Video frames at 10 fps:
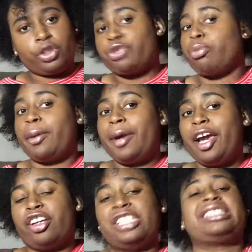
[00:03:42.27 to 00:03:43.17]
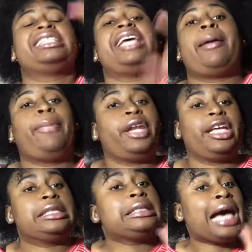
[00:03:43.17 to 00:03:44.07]
spray my hair just to dampen
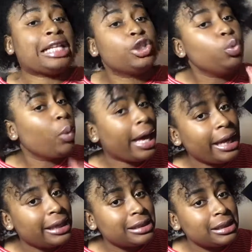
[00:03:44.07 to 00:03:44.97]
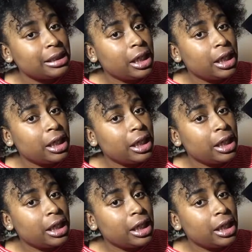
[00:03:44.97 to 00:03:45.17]
it. Not to wet it